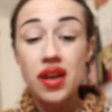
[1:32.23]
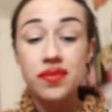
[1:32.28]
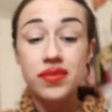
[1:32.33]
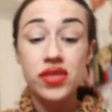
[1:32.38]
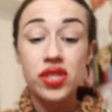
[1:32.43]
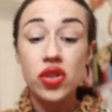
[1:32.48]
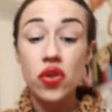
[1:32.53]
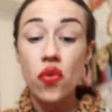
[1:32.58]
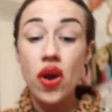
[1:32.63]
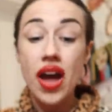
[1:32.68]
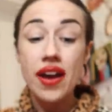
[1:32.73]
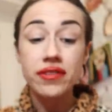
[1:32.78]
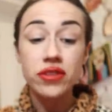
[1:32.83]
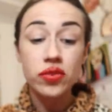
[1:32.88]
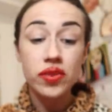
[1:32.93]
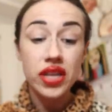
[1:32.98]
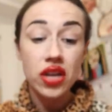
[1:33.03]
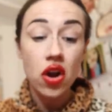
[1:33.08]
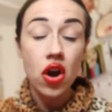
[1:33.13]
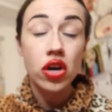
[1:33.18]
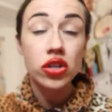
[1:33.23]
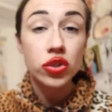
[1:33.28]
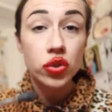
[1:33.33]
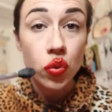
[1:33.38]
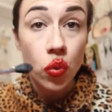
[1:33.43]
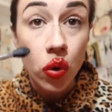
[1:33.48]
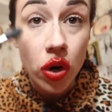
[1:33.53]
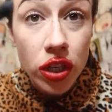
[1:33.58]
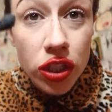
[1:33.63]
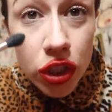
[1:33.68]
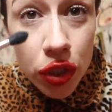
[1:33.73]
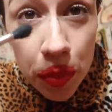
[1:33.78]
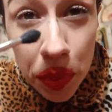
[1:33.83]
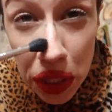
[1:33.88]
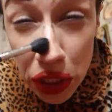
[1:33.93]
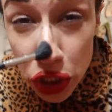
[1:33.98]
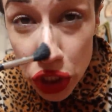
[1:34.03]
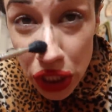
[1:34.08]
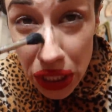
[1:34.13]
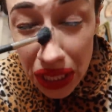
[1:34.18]
So after we contour it, you
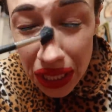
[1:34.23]
brush it